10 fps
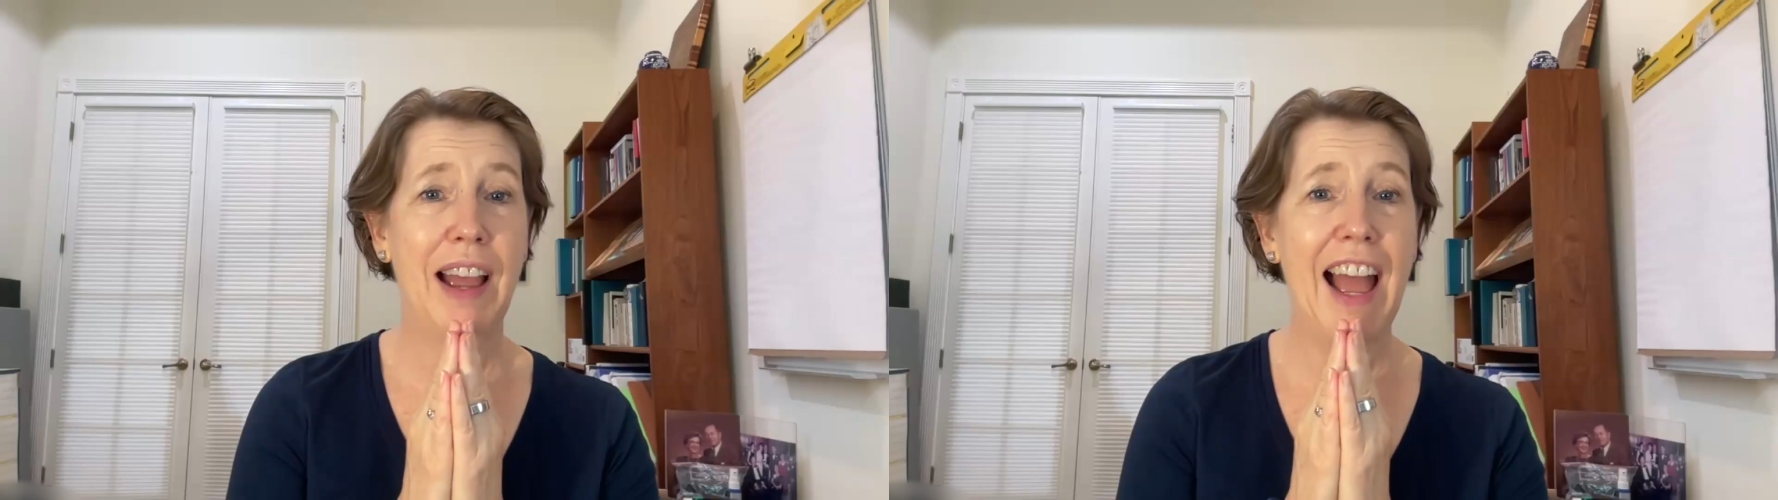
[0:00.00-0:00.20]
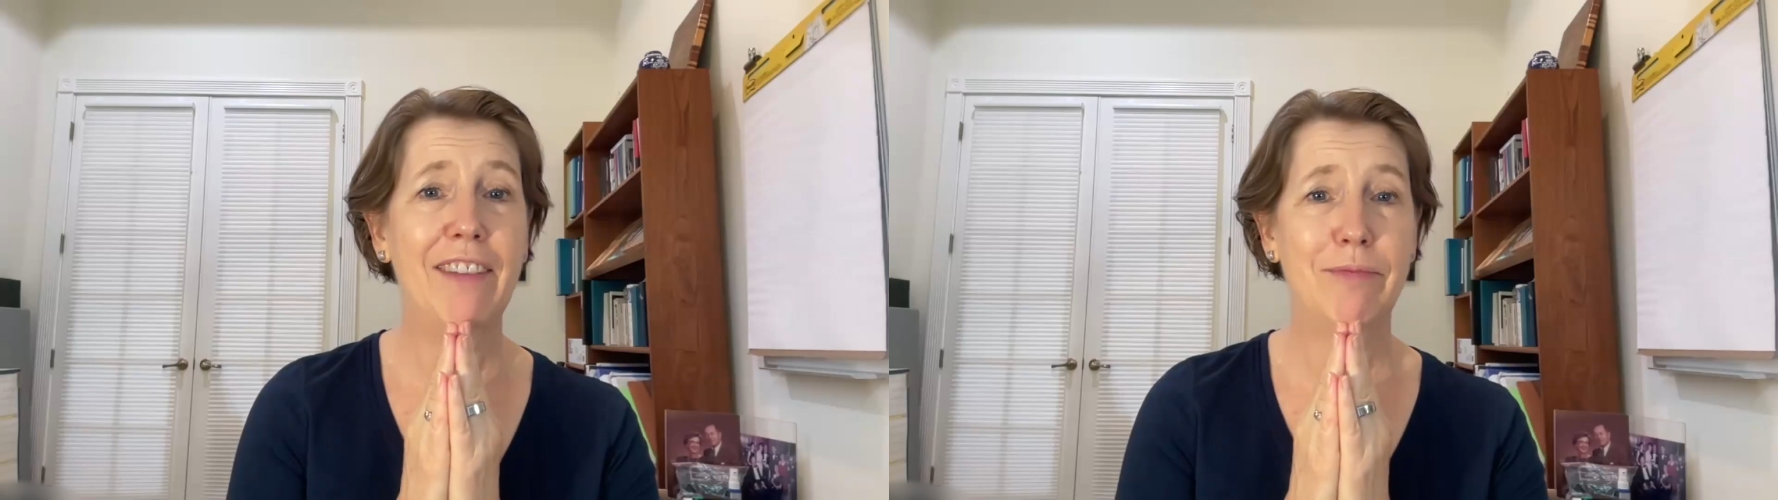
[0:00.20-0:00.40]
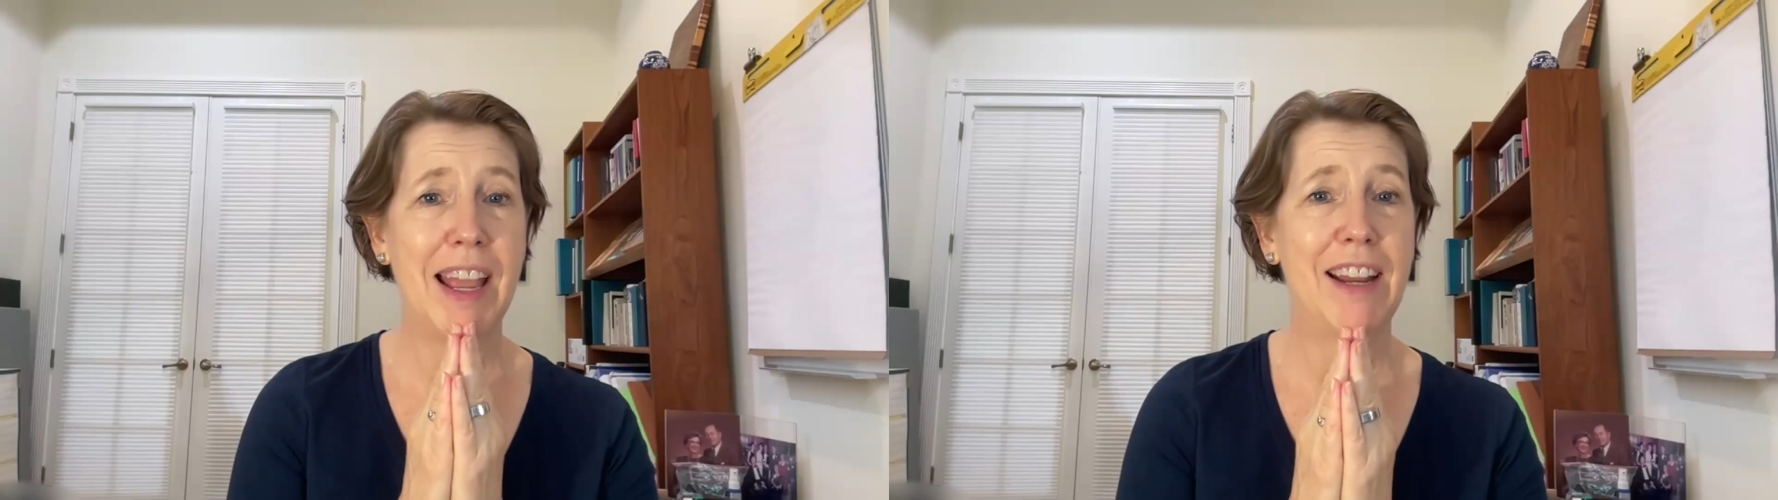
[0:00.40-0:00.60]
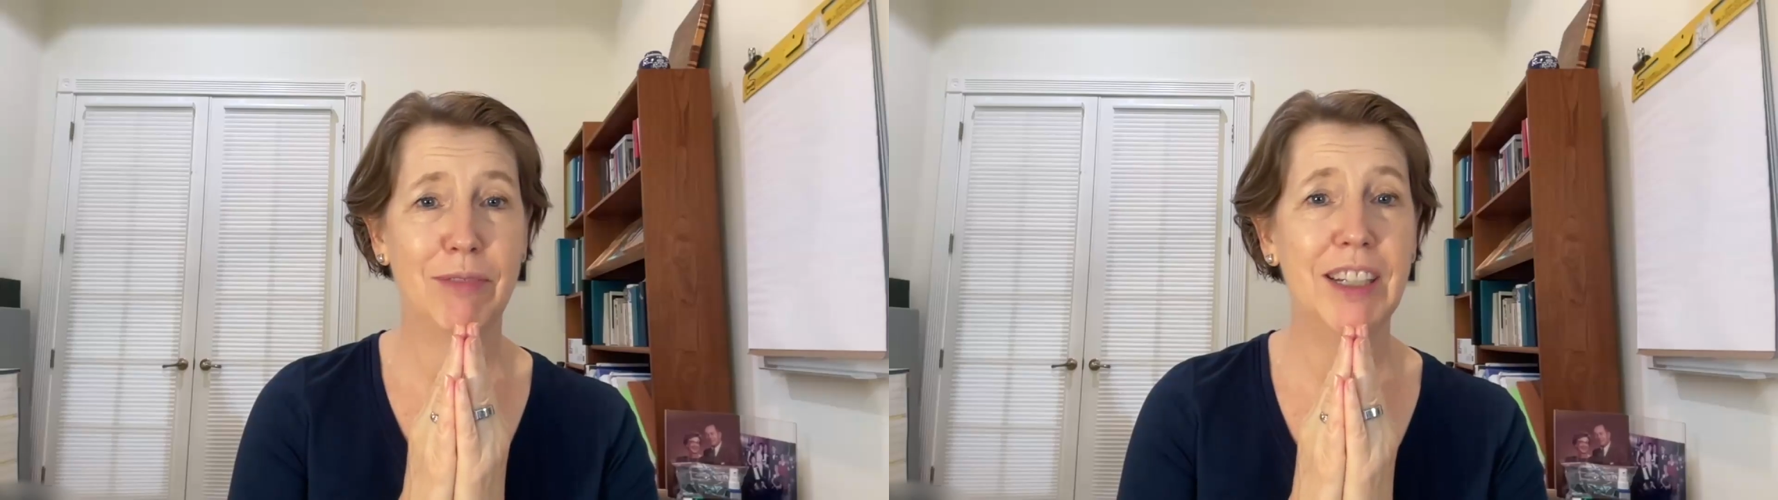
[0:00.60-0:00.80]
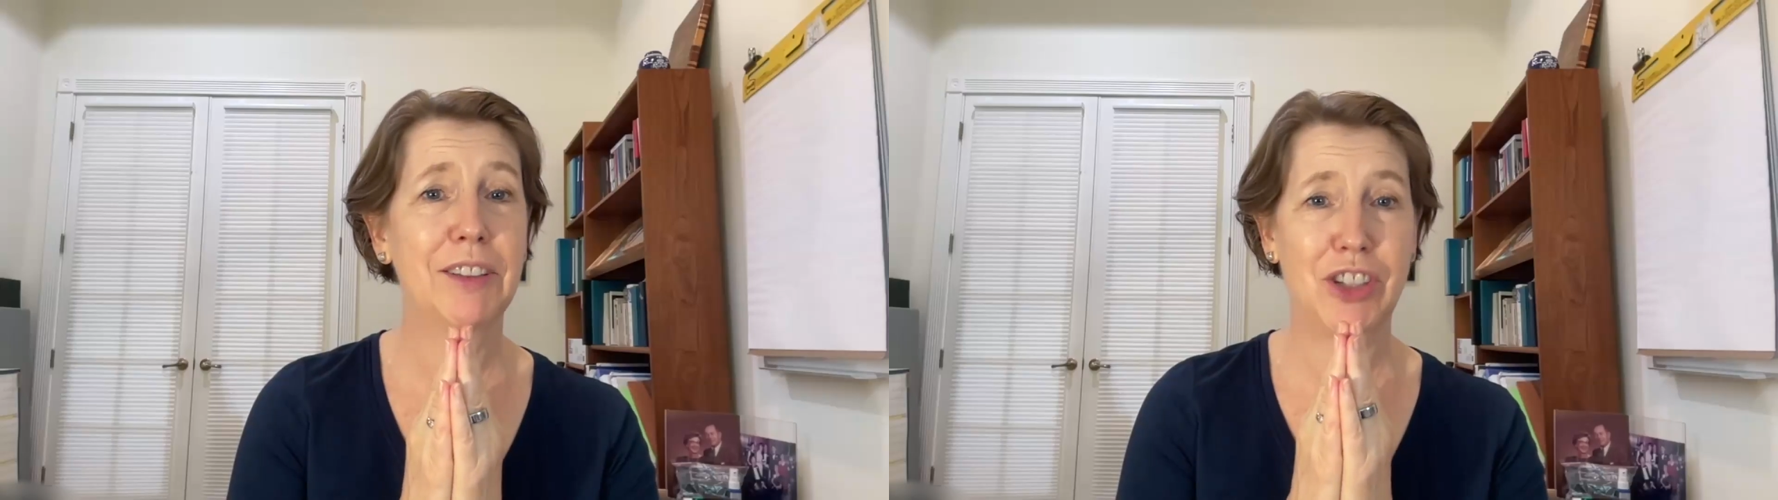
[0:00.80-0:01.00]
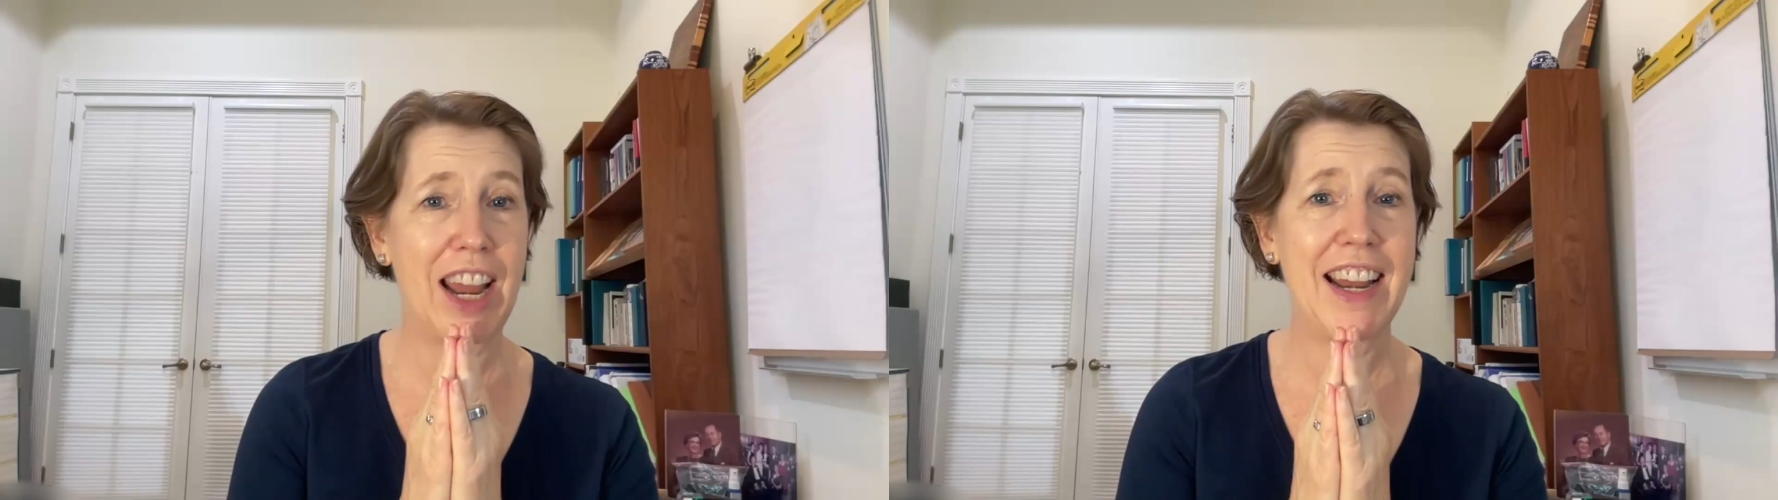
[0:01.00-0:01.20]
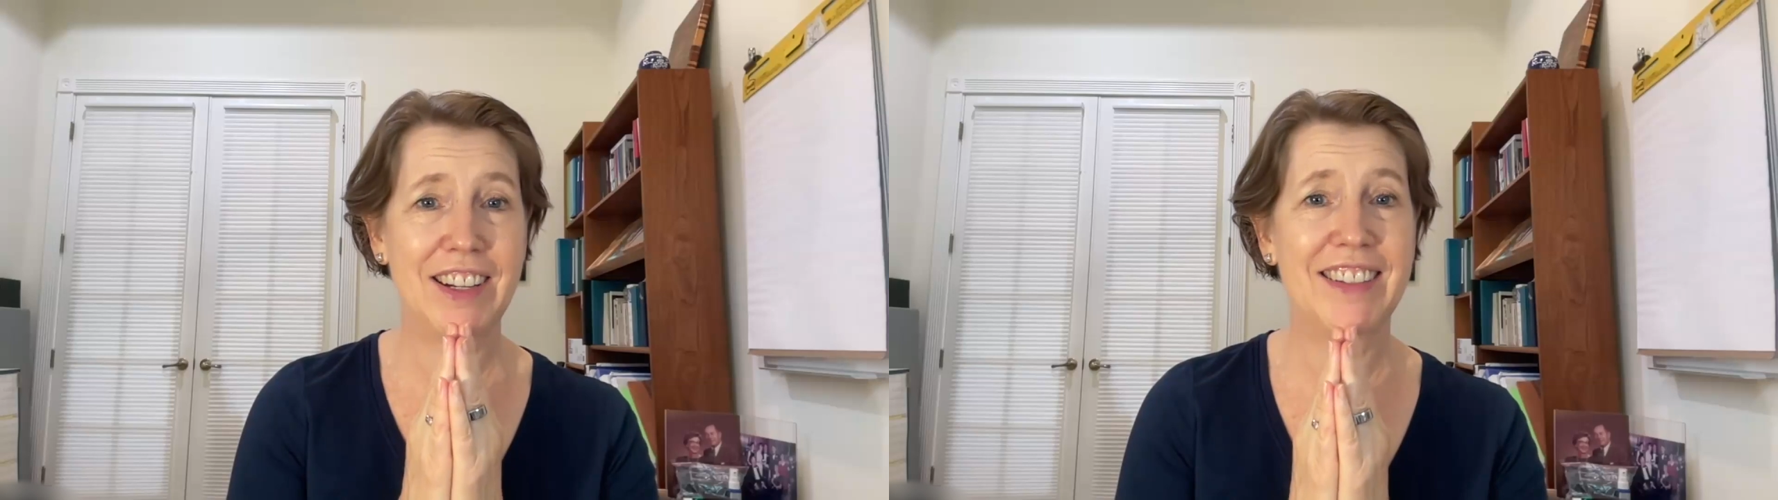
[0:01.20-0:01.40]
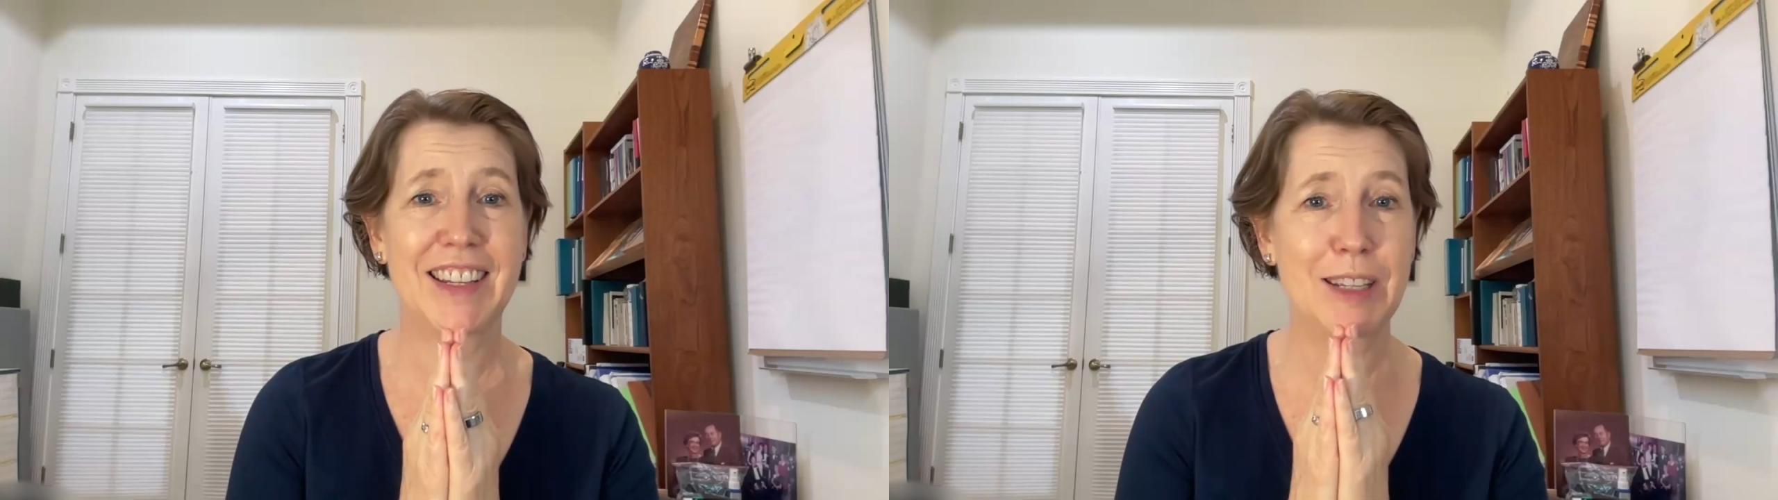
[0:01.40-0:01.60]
have made real changes.